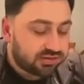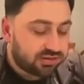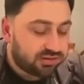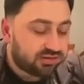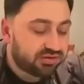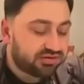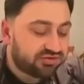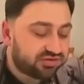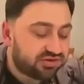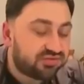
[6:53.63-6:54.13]

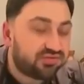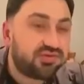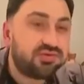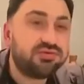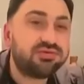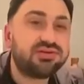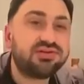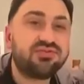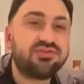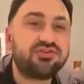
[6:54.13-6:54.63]
Honestly
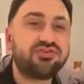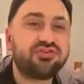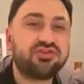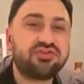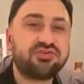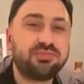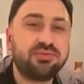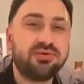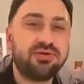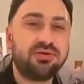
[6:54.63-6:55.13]
feels if it's
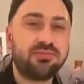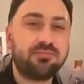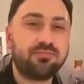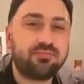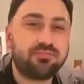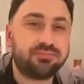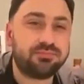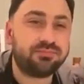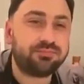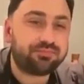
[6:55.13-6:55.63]
sus, mate.
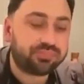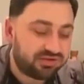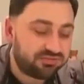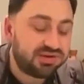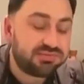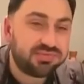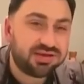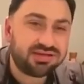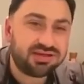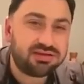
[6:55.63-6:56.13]
Yeah,
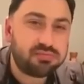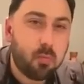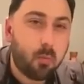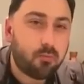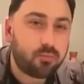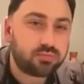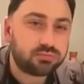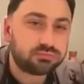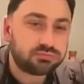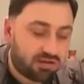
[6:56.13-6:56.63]
That
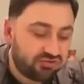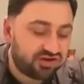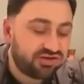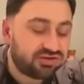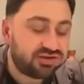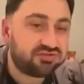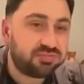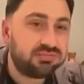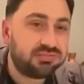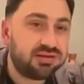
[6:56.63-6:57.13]
I
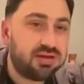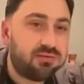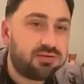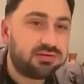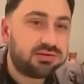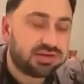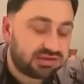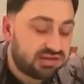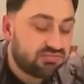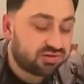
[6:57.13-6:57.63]
feel
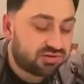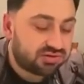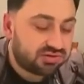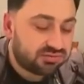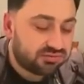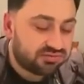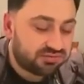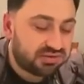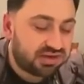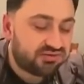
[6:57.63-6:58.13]

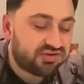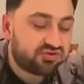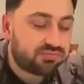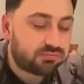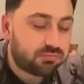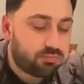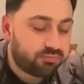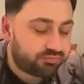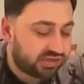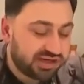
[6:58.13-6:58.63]
as
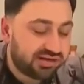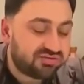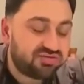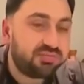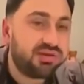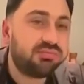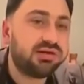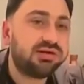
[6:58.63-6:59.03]
if